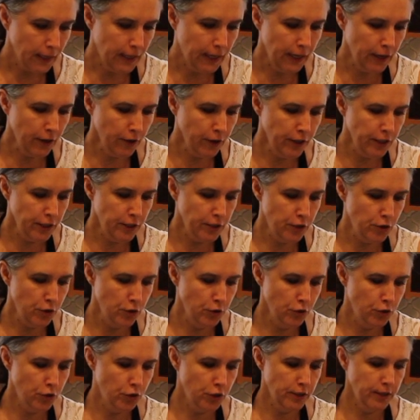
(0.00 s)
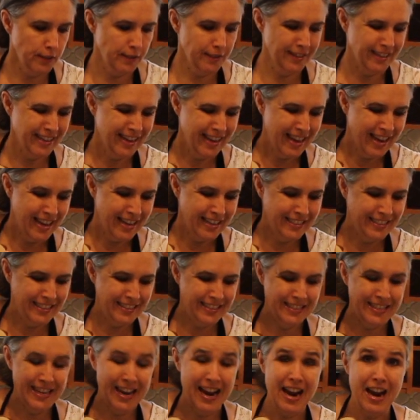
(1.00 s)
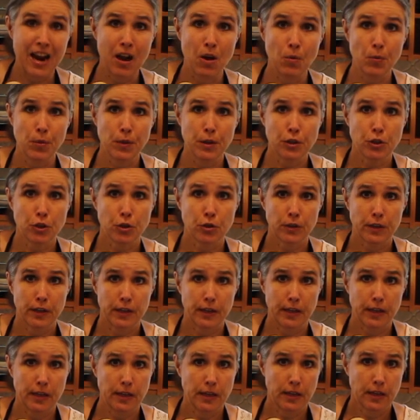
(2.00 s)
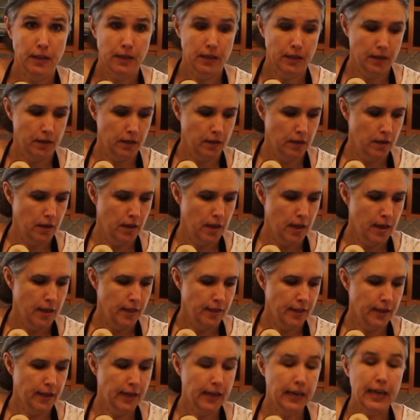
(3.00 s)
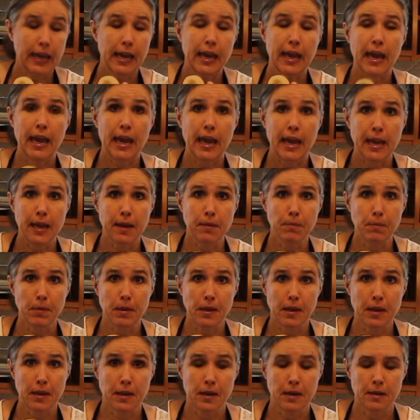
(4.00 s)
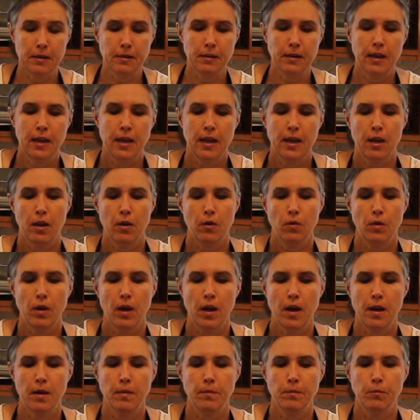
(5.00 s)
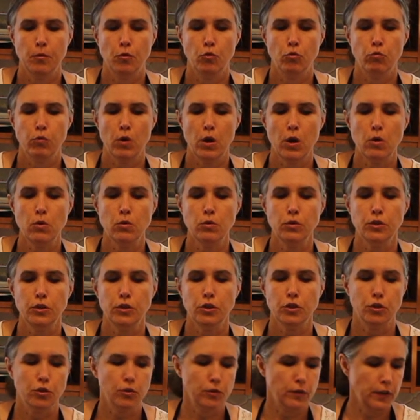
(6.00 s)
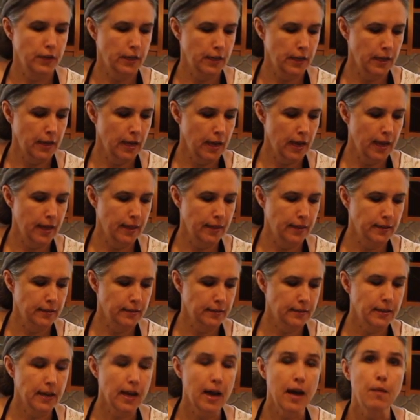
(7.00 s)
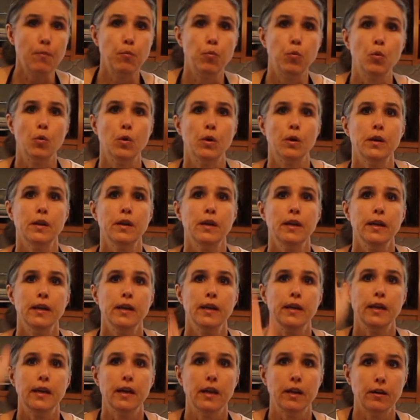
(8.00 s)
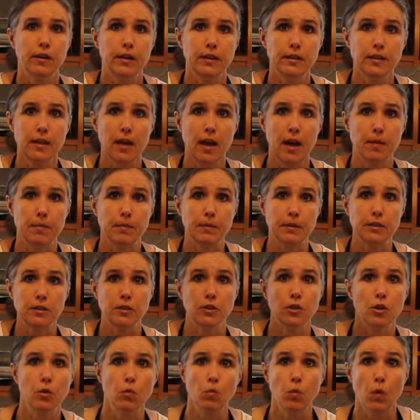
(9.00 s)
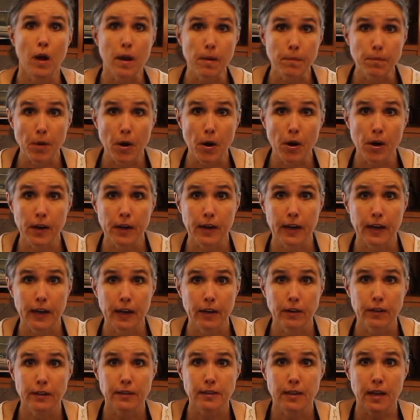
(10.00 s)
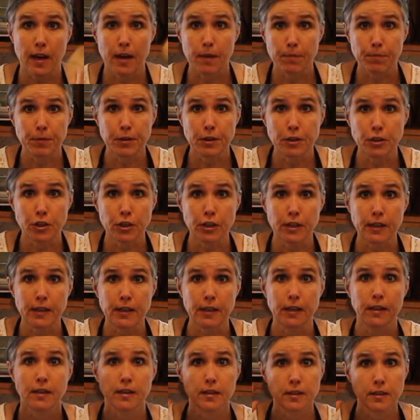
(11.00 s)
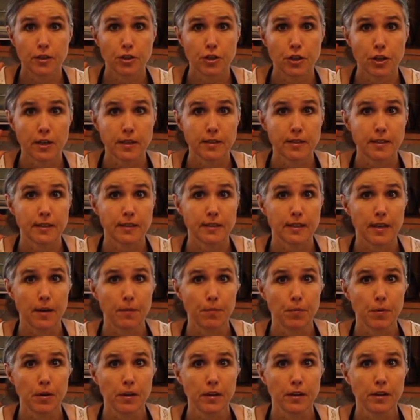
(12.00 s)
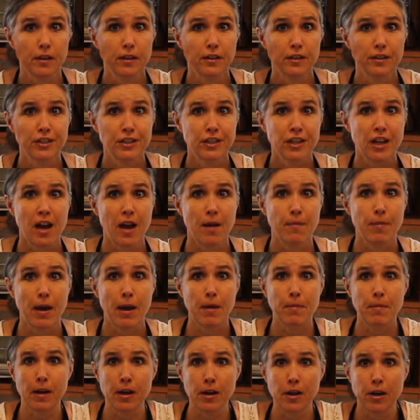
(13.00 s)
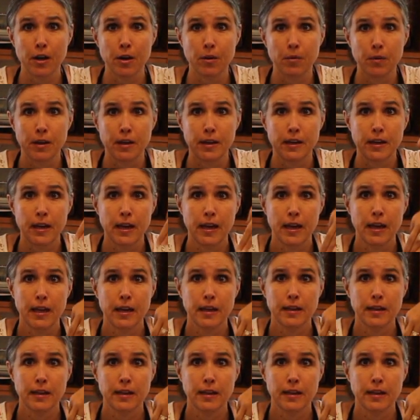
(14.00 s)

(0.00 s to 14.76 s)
carries nutrients down the tree, the cambium grows the tree, and the sapwood carries up. So what part carries up the tree? Did you guys say sapwood? Good job. How about going